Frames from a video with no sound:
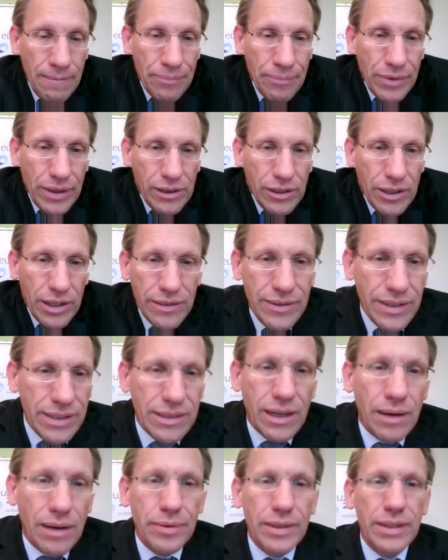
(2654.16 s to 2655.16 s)
a lot of these
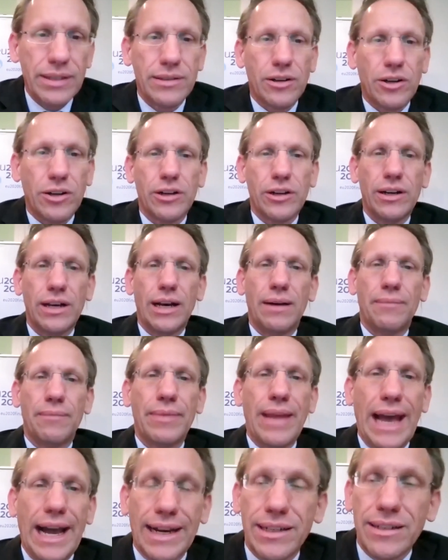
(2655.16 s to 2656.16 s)
companies are um,
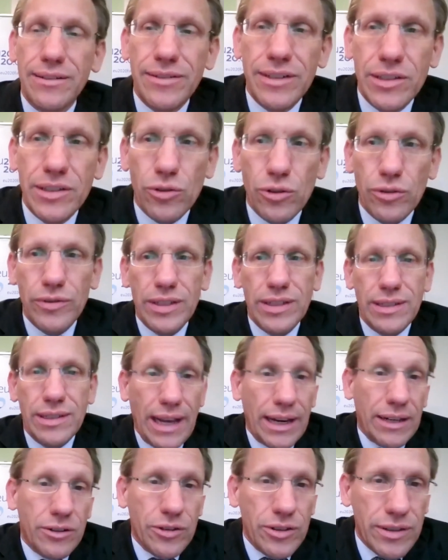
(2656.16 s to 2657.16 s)
active in service
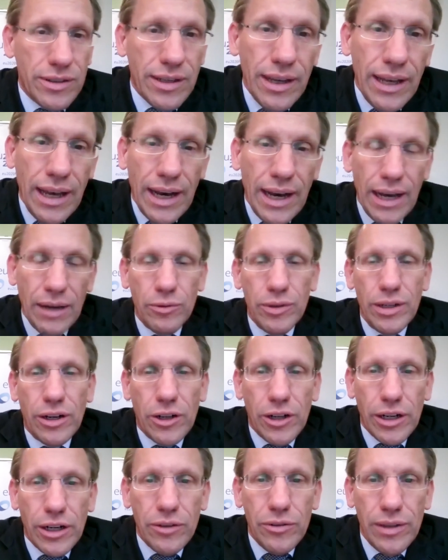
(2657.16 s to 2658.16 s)
sectors. I would
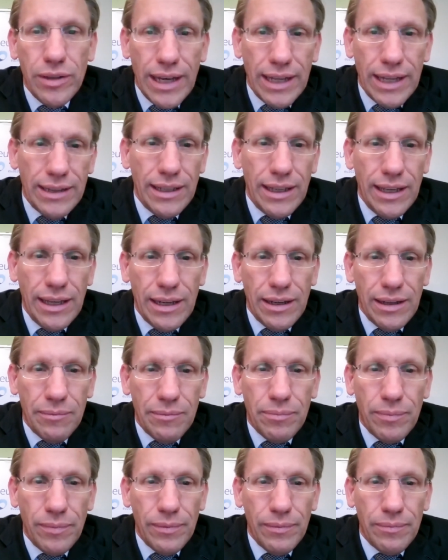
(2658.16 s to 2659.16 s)
argue that the
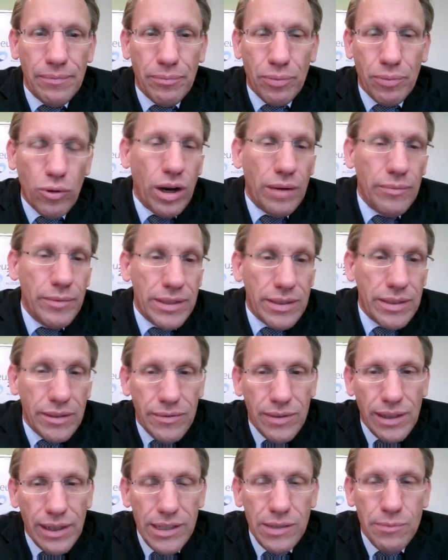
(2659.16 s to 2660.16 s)
promise of the
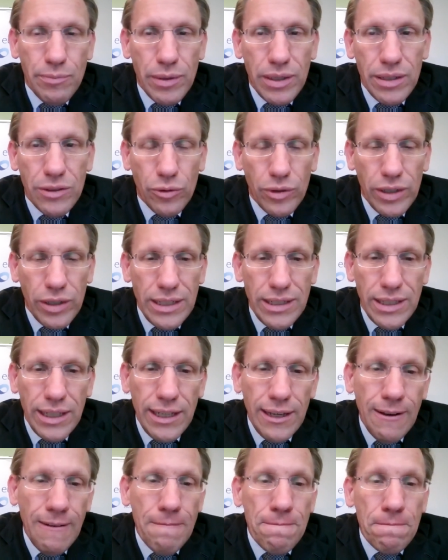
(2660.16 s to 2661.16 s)
Lisbon
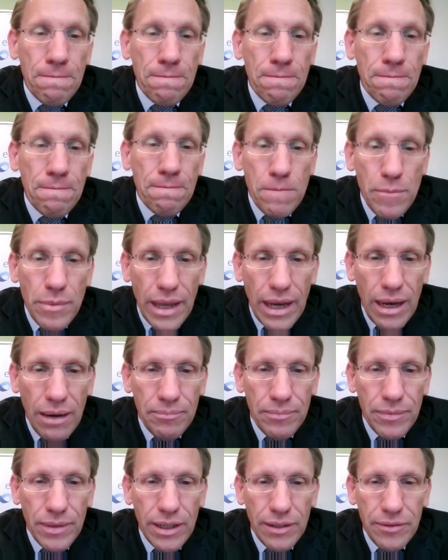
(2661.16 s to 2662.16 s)
Treaty
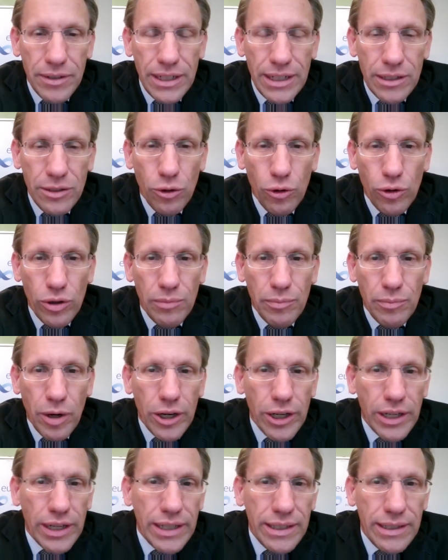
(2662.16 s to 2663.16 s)
um, of an internal
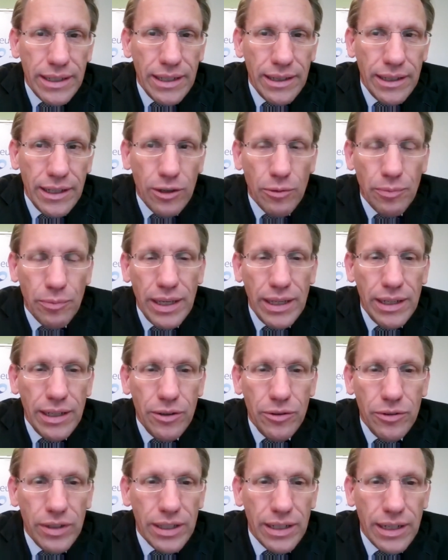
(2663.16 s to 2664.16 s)
market in the European
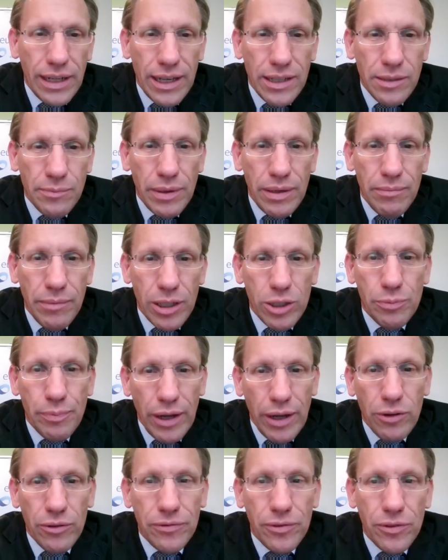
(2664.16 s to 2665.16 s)
Union has been much
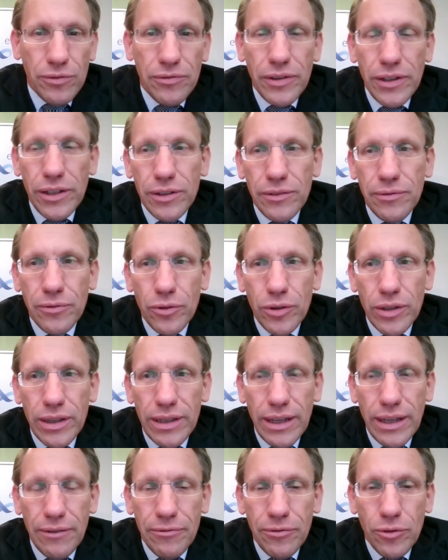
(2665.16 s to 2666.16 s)
better fulfilled for
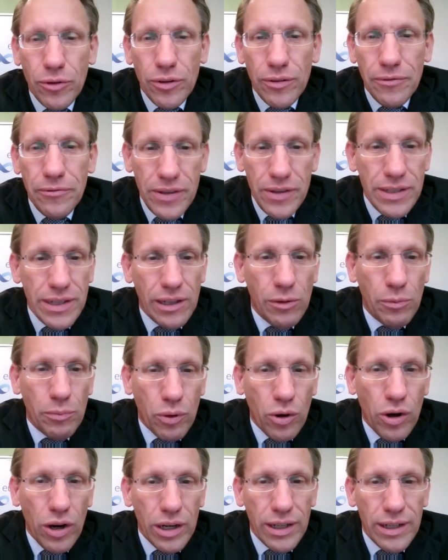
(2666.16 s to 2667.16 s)
for physical
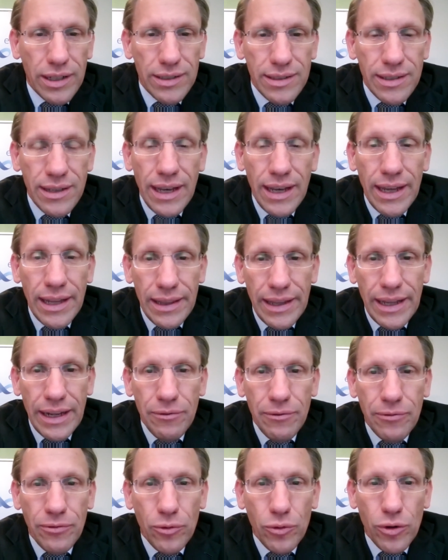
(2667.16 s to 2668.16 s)
products
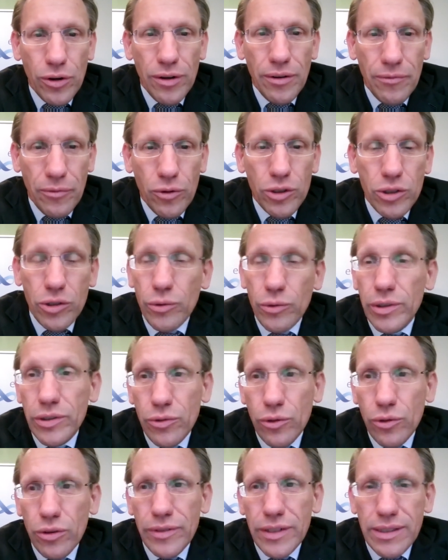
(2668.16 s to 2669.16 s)
than for virtual
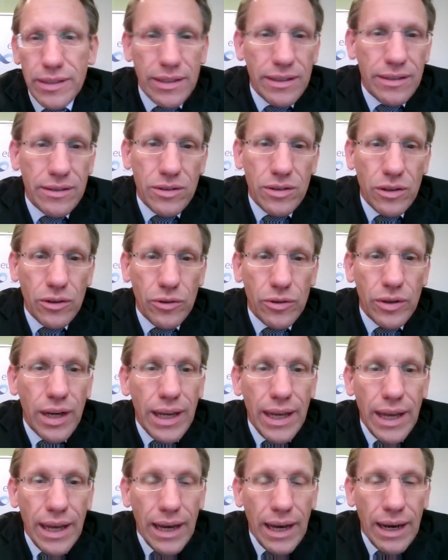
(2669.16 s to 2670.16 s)
services. So,
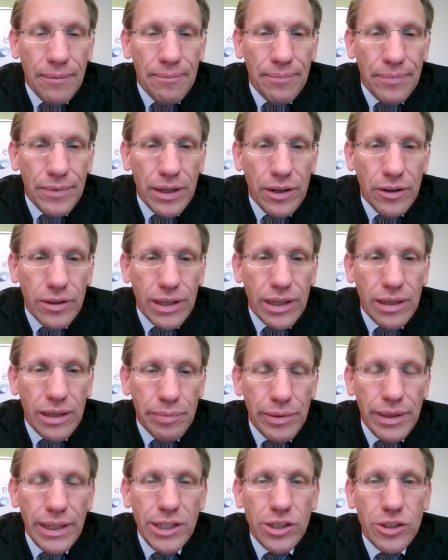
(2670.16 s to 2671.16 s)
um, you know, the
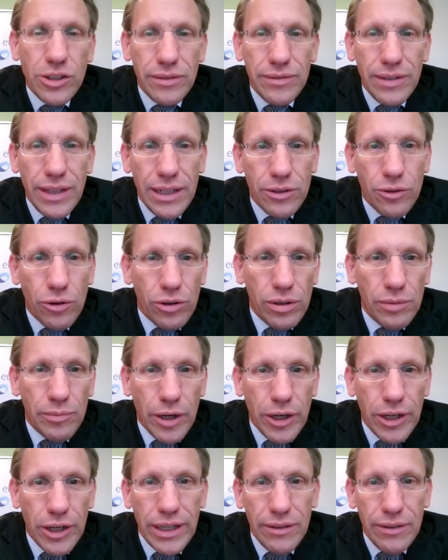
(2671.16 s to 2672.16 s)
completion of the internal
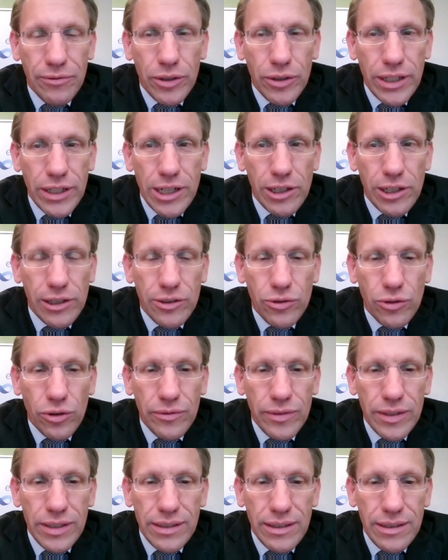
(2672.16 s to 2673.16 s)
market for digital
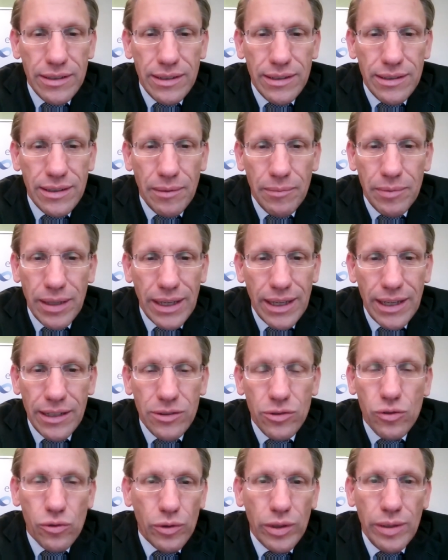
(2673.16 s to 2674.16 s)
services is something
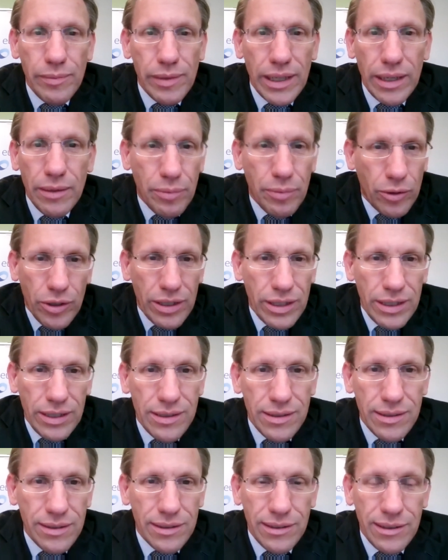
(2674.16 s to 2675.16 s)
extremely important.
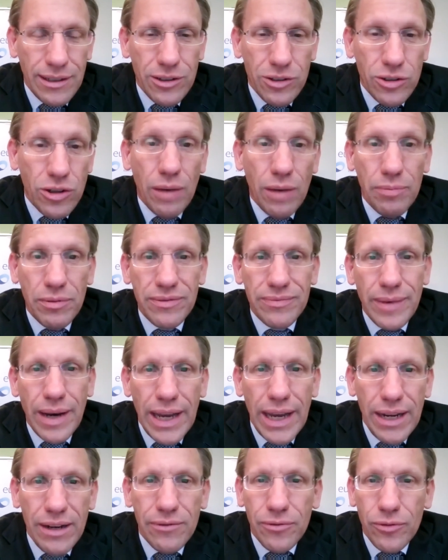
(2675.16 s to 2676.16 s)
It's top of
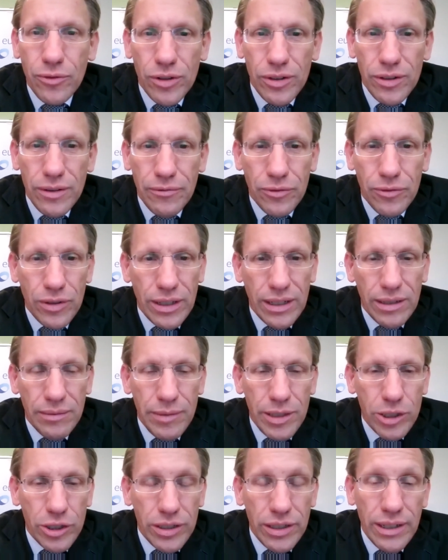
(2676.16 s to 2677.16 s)
mind for for the
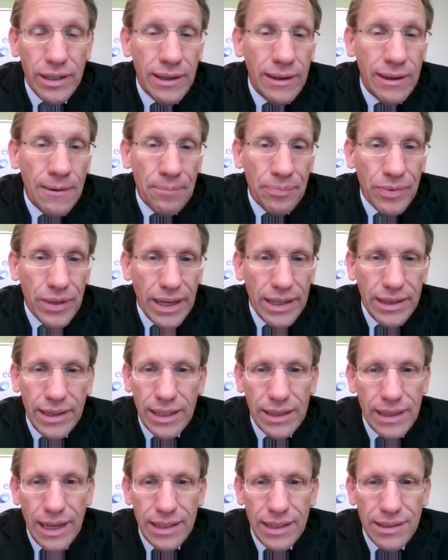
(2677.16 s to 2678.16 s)
Commission. I think
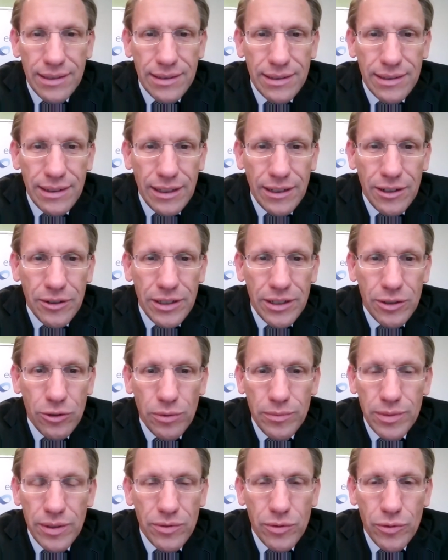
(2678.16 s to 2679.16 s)
that's you know in
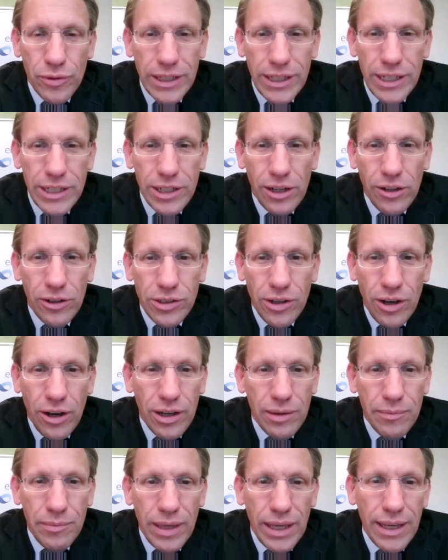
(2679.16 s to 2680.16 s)
terms of strategic
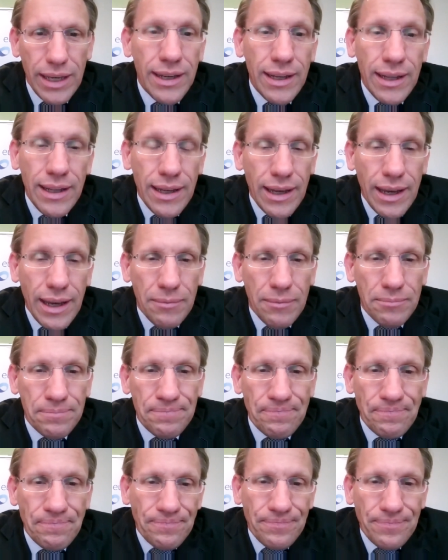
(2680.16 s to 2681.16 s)
autonomy.
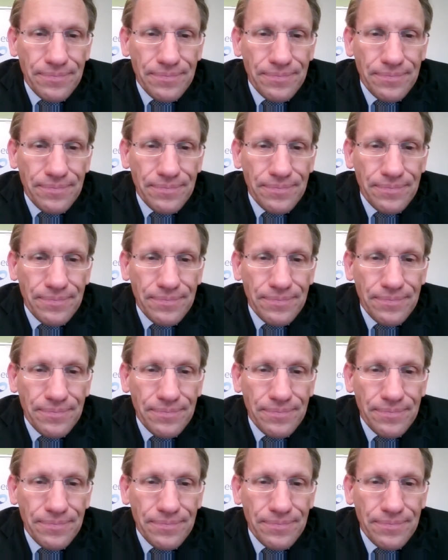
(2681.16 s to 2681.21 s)
Um,